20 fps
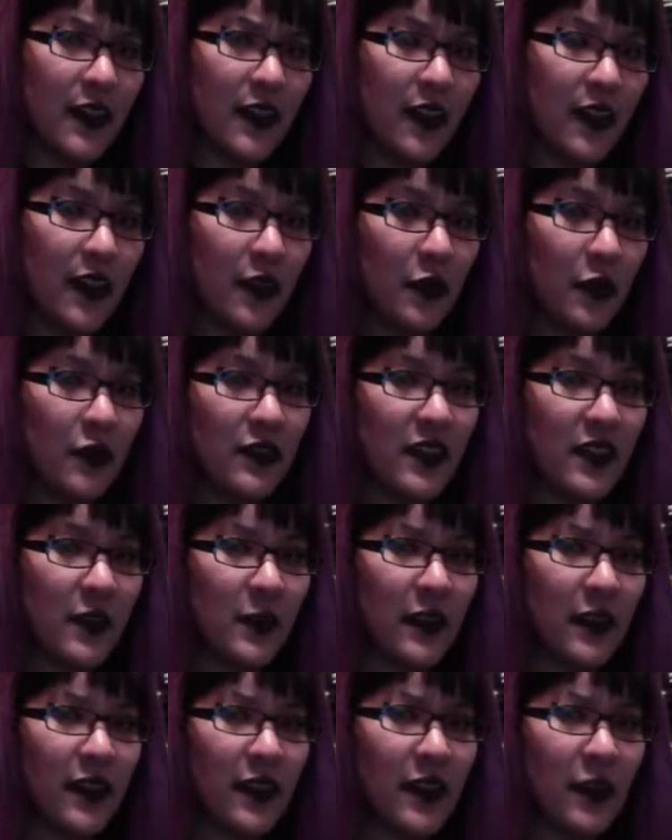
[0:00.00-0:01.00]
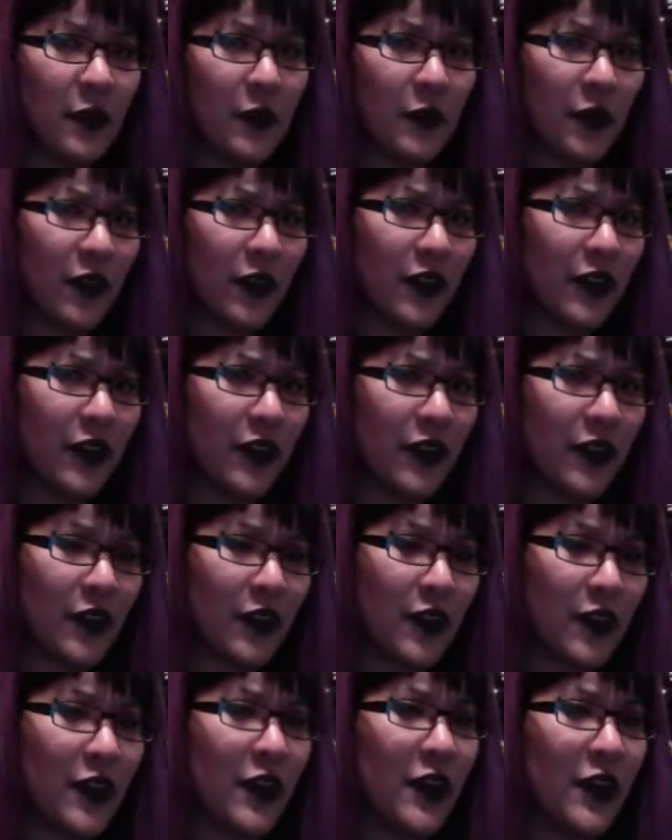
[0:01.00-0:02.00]
I don't typically work
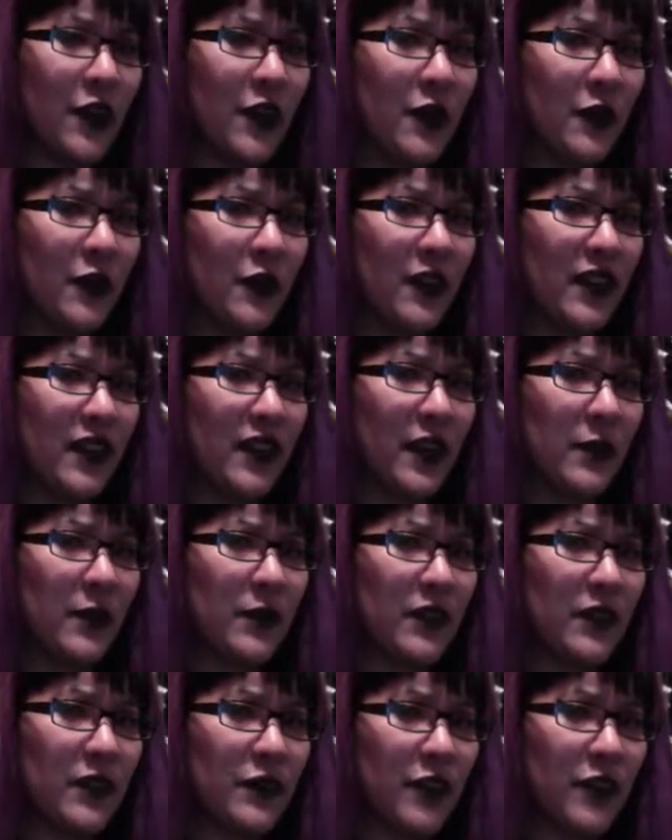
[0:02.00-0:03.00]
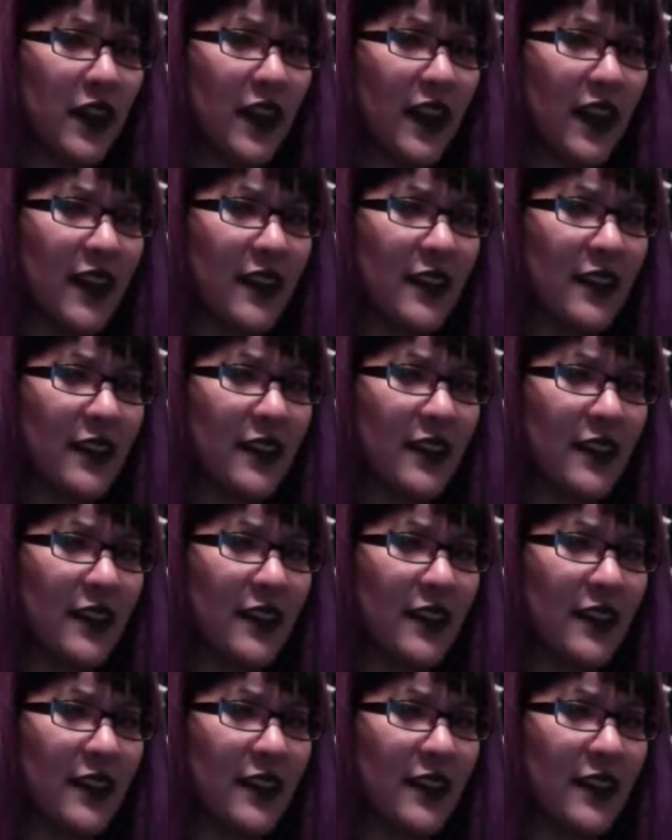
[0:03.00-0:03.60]
with abstract